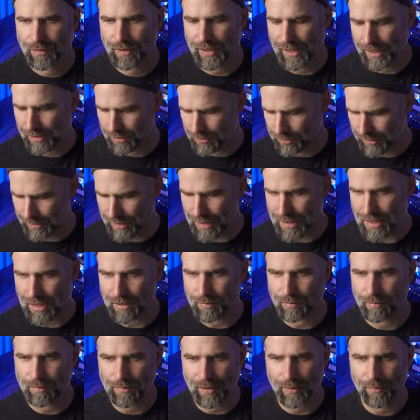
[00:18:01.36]
I, I,
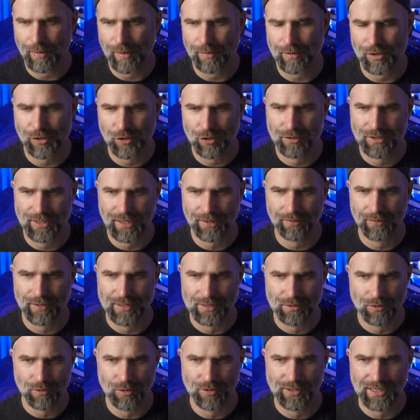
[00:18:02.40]
maybe I should set
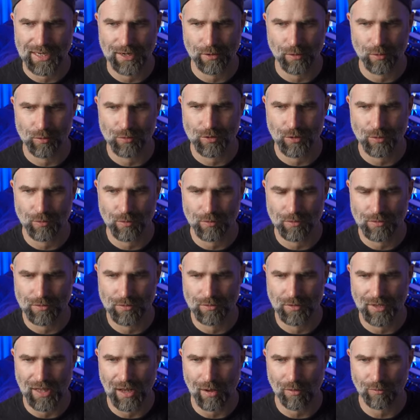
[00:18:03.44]
this to zero, so
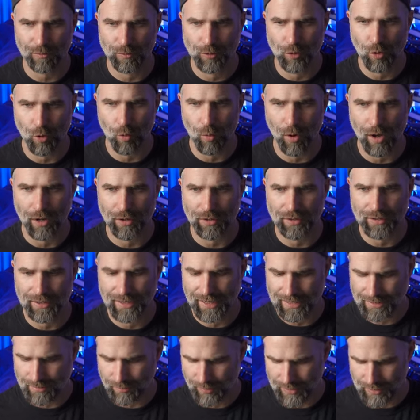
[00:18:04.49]
now no one
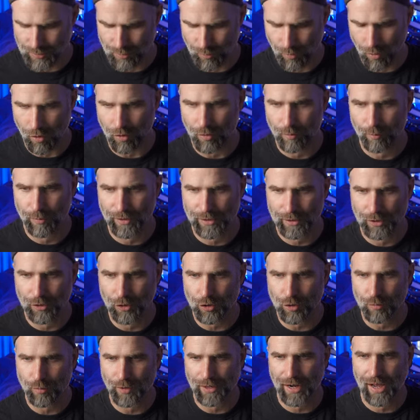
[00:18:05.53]
gets this wrong. But
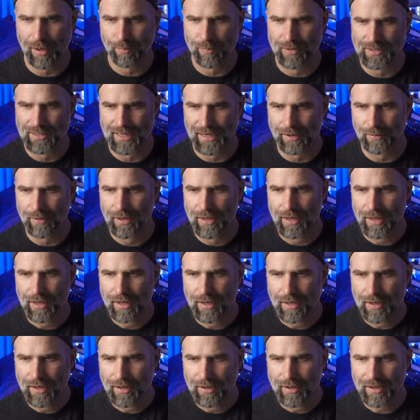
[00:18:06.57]
look what happens here.
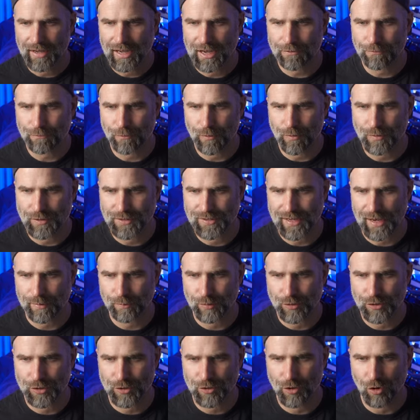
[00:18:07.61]
If
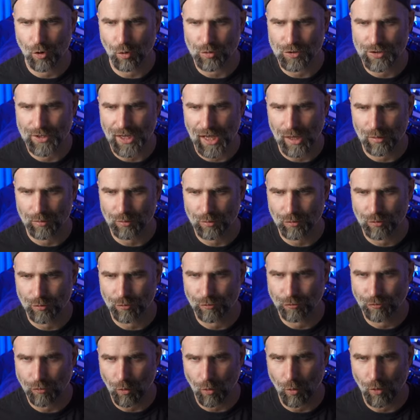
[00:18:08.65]
temperature goes down to
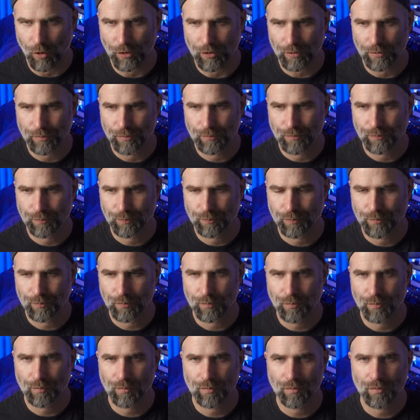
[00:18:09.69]
four,
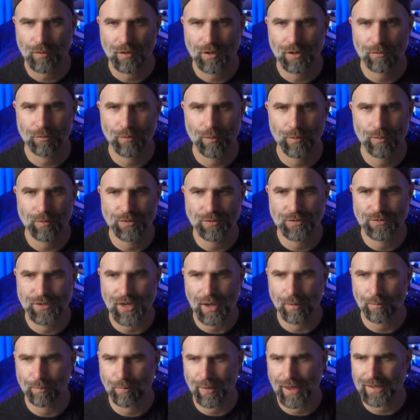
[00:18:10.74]
if we
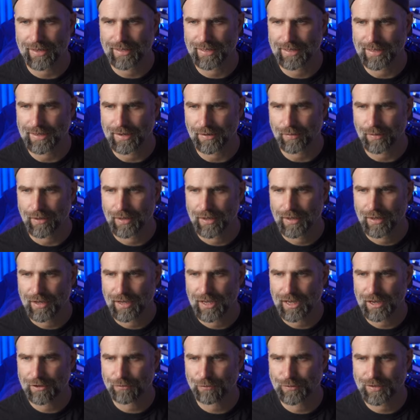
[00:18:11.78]
jump back here,
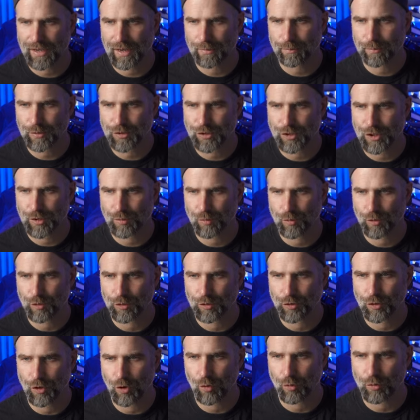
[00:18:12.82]
if temperature
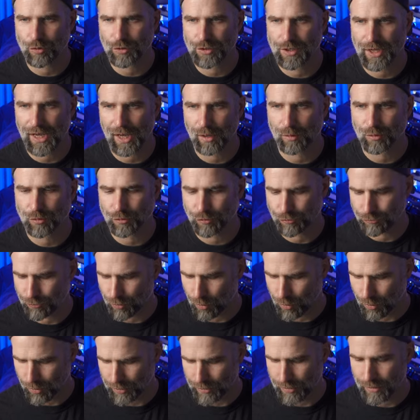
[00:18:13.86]
would go down to
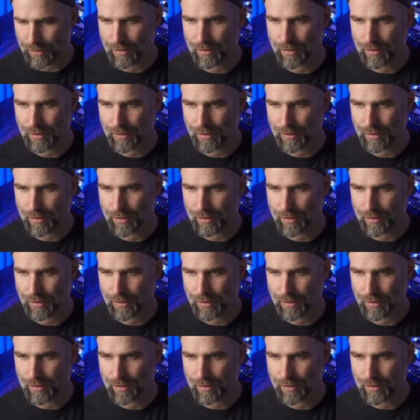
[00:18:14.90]
four,